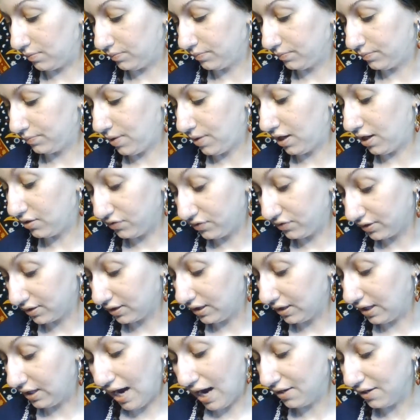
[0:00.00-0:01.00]

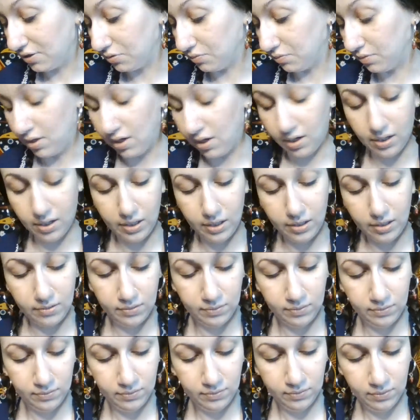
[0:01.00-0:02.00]
perfectly. I do not,
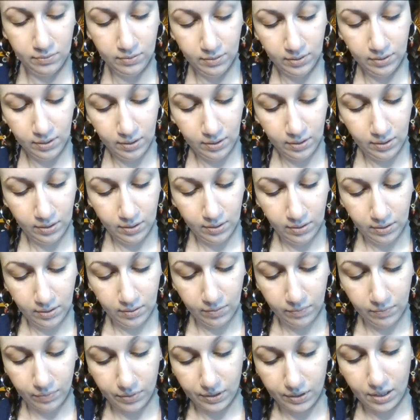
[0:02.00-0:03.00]

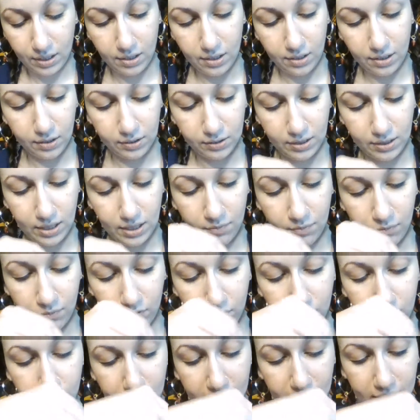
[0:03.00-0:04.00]
because I'm
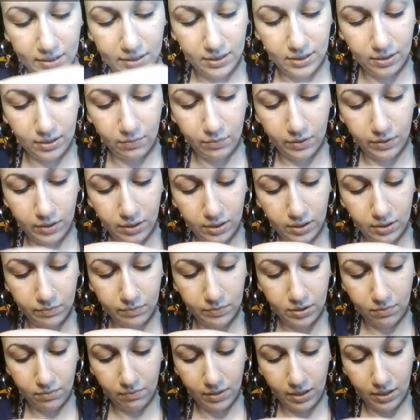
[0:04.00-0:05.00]
real basic when it comes
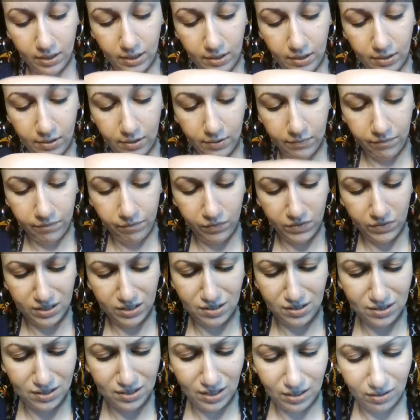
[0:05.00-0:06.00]
to my hair.
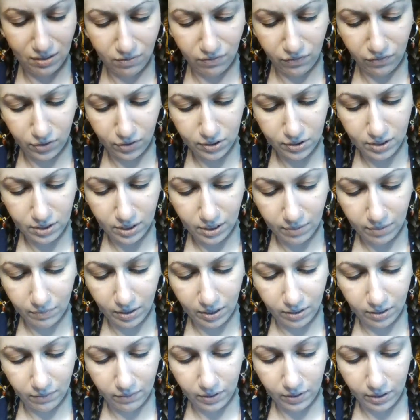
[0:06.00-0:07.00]
This is like the first time that
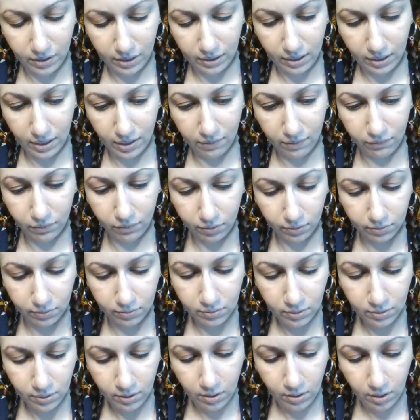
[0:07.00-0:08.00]
I've like ever,
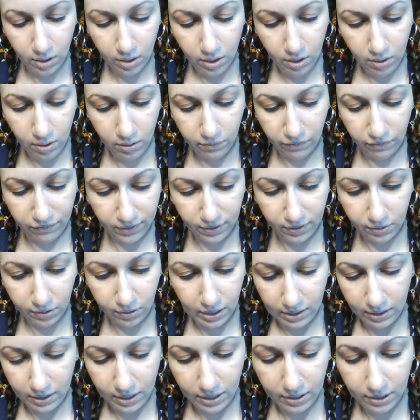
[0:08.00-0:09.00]
figured
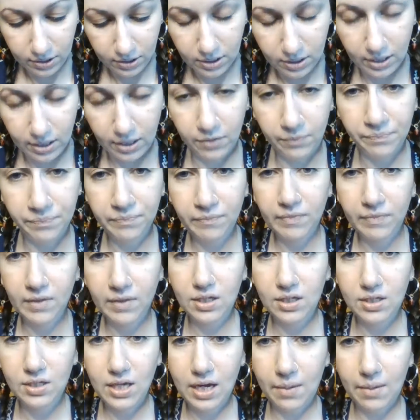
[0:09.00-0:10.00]
out a hairstyle. And
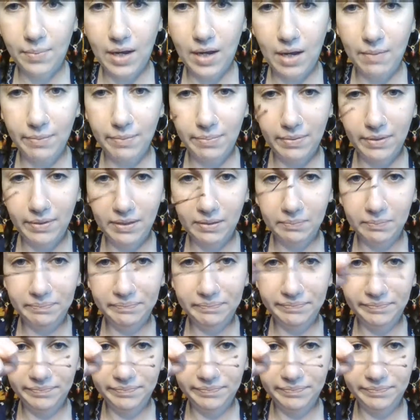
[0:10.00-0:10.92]
you take a bobby pin.